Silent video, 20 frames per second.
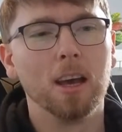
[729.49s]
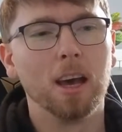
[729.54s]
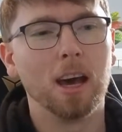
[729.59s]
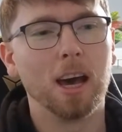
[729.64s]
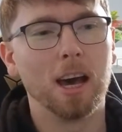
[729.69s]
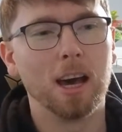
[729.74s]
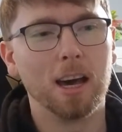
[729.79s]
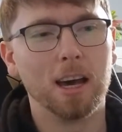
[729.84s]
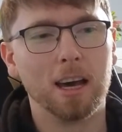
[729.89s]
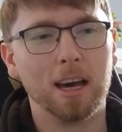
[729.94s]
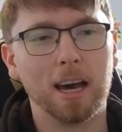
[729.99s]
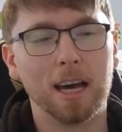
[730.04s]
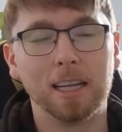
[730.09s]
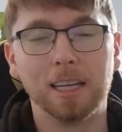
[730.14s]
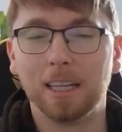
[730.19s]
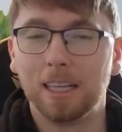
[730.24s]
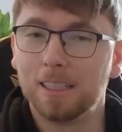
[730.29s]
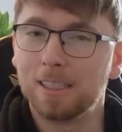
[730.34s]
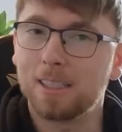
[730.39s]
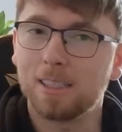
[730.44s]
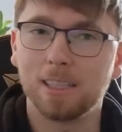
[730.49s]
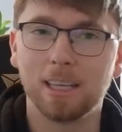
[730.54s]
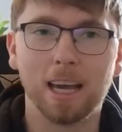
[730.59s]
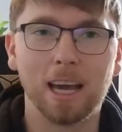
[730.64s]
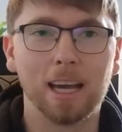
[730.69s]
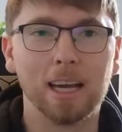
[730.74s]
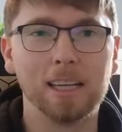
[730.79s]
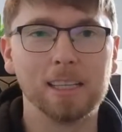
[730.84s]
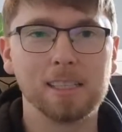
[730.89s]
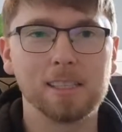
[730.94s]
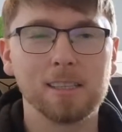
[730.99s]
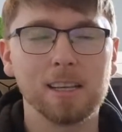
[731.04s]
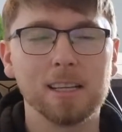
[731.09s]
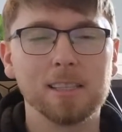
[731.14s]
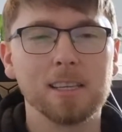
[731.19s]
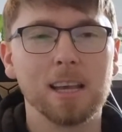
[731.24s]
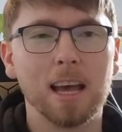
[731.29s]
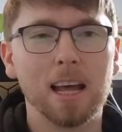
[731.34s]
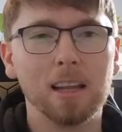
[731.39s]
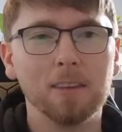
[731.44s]
And it's
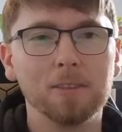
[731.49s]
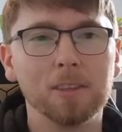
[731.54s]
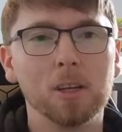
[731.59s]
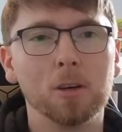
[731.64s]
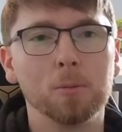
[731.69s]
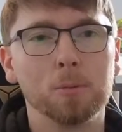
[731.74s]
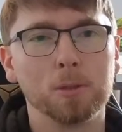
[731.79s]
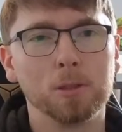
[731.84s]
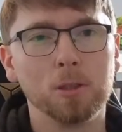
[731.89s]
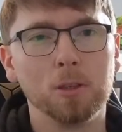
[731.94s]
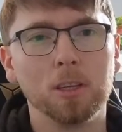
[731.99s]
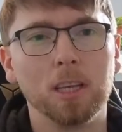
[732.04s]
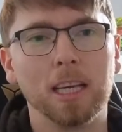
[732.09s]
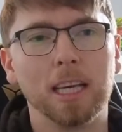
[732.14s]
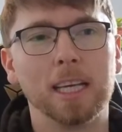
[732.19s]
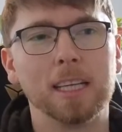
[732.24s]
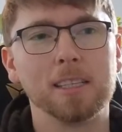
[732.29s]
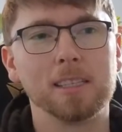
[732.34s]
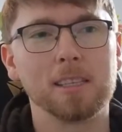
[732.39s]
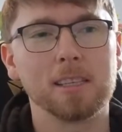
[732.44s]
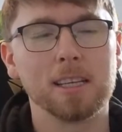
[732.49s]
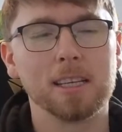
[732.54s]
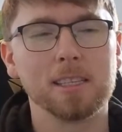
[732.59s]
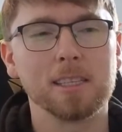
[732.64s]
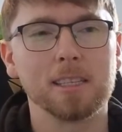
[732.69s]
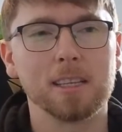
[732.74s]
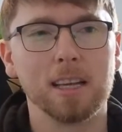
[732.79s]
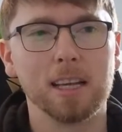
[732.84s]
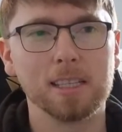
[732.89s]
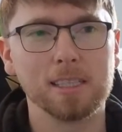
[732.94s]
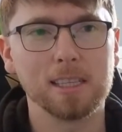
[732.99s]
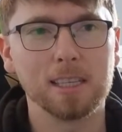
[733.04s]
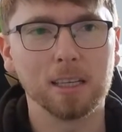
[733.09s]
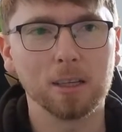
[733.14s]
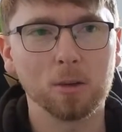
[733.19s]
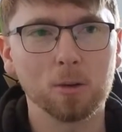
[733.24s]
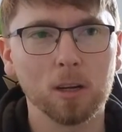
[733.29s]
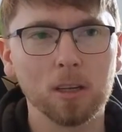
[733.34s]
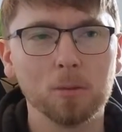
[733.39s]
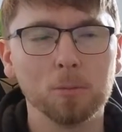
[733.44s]
a hell of an opportunity. It's an
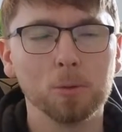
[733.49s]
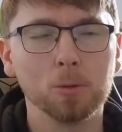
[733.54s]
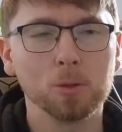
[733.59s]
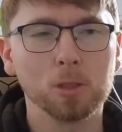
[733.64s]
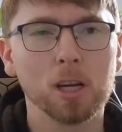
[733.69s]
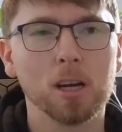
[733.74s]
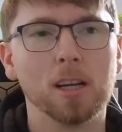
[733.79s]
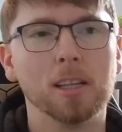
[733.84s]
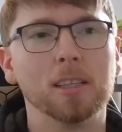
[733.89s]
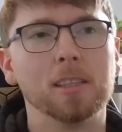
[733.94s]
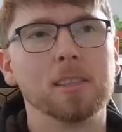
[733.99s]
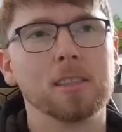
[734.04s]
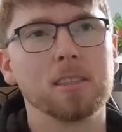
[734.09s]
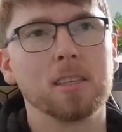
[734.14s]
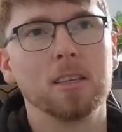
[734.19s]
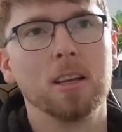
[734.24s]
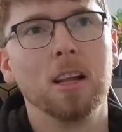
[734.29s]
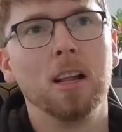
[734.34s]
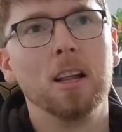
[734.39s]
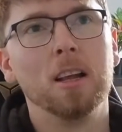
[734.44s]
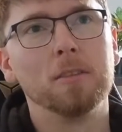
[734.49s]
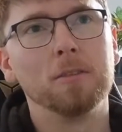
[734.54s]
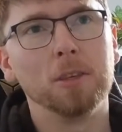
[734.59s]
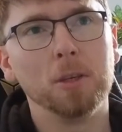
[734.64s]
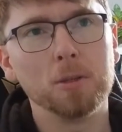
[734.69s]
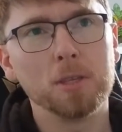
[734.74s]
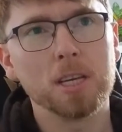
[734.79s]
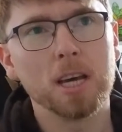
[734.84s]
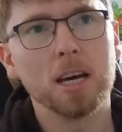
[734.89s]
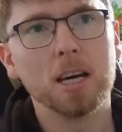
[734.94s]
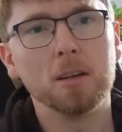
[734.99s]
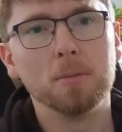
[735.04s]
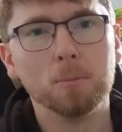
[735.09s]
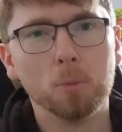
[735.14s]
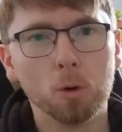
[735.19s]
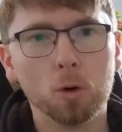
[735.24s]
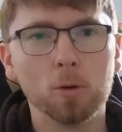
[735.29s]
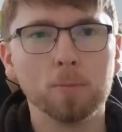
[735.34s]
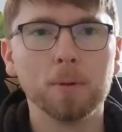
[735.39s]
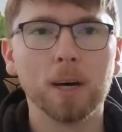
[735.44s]
incredible chance for you to earn
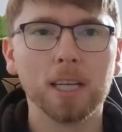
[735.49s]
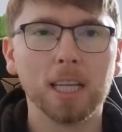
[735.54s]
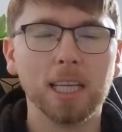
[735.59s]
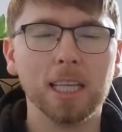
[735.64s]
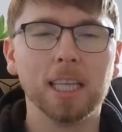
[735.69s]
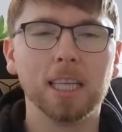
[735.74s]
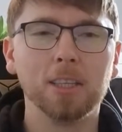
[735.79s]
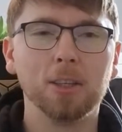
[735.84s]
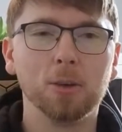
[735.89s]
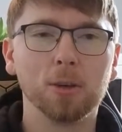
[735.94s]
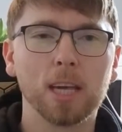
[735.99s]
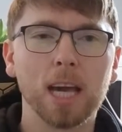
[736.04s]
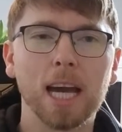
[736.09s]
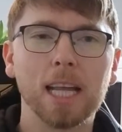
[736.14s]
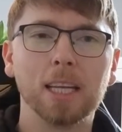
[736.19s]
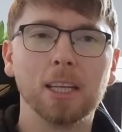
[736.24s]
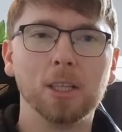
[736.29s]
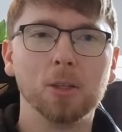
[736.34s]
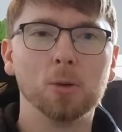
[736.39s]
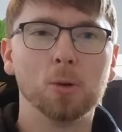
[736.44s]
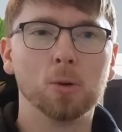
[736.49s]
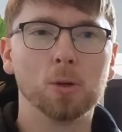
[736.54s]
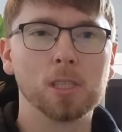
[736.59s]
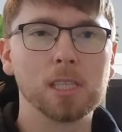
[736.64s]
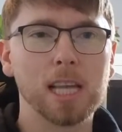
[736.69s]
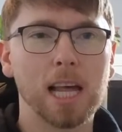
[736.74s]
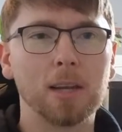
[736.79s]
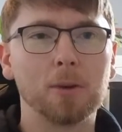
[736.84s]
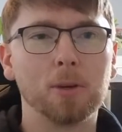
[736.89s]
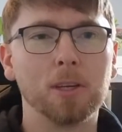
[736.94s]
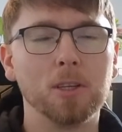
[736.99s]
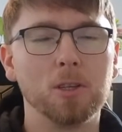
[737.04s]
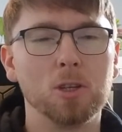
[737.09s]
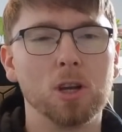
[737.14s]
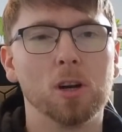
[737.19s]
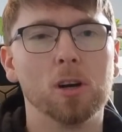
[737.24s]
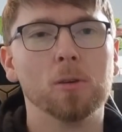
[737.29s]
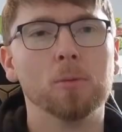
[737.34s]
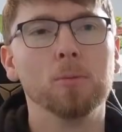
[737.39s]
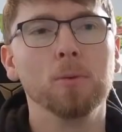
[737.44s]
more money than you can at your salary
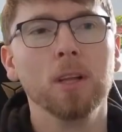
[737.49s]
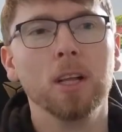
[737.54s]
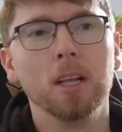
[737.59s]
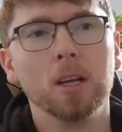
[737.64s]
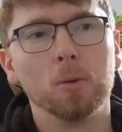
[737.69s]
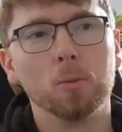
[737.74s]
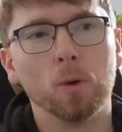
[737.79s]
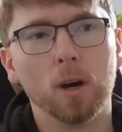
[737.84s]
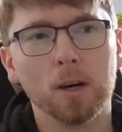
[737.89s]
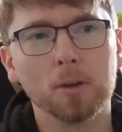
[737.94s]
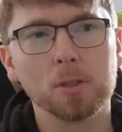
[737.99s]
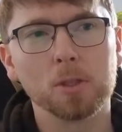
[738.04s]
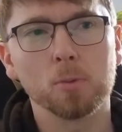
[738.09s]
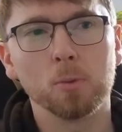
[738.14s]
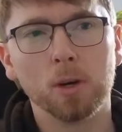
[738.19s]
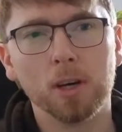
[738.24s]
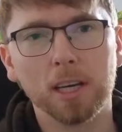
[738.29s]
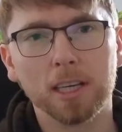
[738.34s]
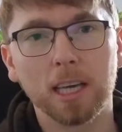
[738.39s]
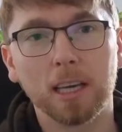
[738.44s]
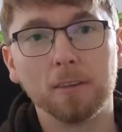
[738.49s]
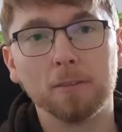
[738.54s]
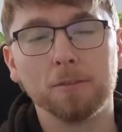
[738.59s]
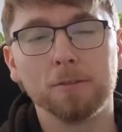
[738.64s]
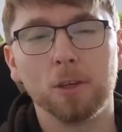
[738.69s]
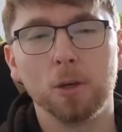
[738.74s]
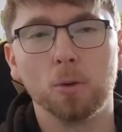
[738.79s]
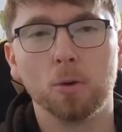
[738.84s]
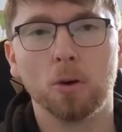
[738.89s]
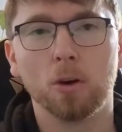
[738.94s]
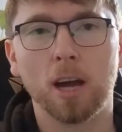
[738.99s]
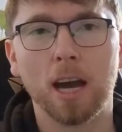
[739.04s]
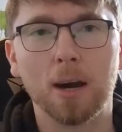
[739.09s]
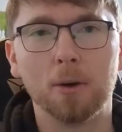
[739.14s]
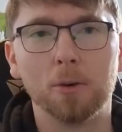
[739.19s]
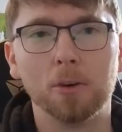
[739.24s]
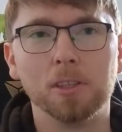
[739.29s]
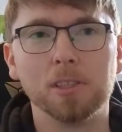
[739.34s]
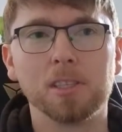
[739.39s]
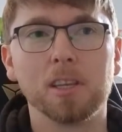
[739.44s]
job whilst working fewer
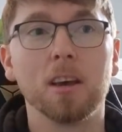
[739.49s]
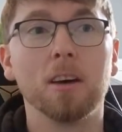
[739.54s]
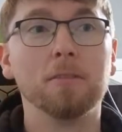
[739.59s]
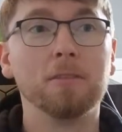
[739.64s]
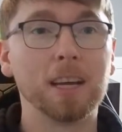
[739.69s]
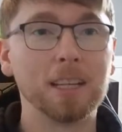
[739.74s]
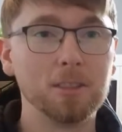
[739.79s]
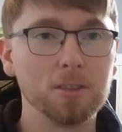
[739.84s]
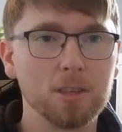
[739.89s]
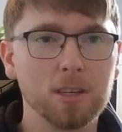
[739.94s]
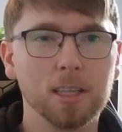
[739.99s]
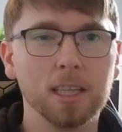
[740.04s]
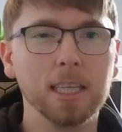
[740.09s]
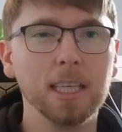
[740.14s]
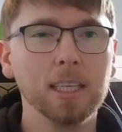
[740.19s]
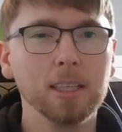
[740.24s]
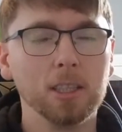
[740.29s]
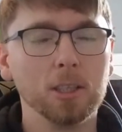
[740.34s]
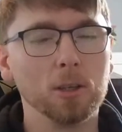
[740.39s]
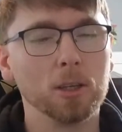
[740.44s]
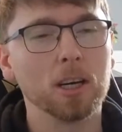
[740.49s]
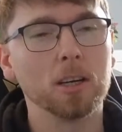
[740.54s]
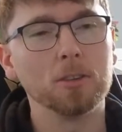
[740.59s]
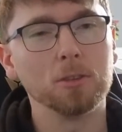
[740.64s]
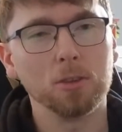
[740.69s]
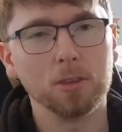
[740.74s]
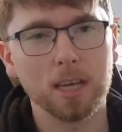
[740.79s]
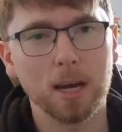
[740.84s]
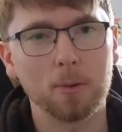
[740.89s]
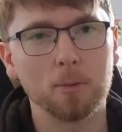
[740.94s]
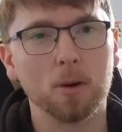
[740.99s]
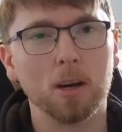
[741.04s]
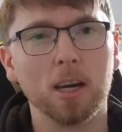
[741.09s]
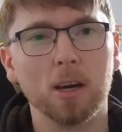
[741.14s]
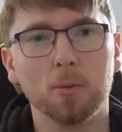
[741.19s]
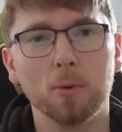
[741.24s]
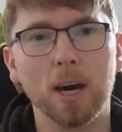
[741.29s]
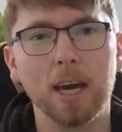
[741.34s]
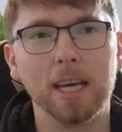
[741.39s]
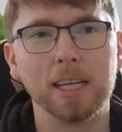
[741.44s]
hours eventually. You can't do that right
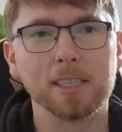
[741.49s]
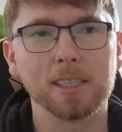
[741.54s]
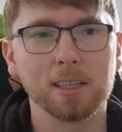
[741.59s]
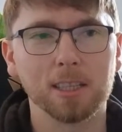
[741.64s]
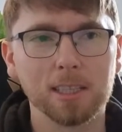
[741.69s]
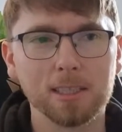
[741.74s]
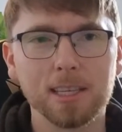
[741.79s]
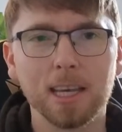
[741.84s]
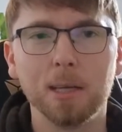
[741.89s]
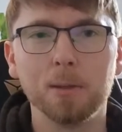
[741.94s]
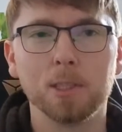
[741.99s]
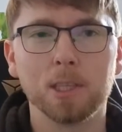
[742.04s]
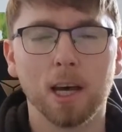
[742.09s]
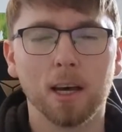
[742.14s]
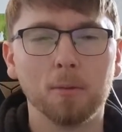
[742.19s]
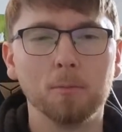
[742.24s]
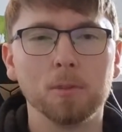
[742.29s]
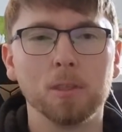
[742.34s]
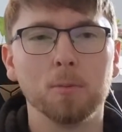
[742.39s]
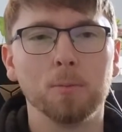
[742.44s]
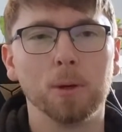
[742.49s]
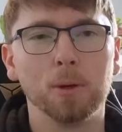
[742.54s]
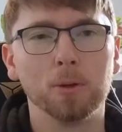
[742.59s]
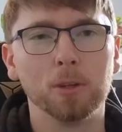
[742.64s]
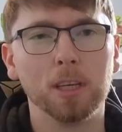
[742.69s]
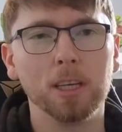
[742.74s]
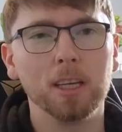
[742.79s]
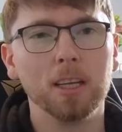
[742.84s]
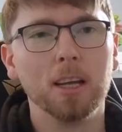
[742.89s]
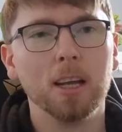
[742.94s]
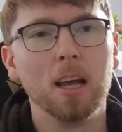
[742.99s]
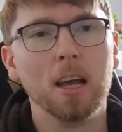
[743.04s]
away. It's going to take time to build it.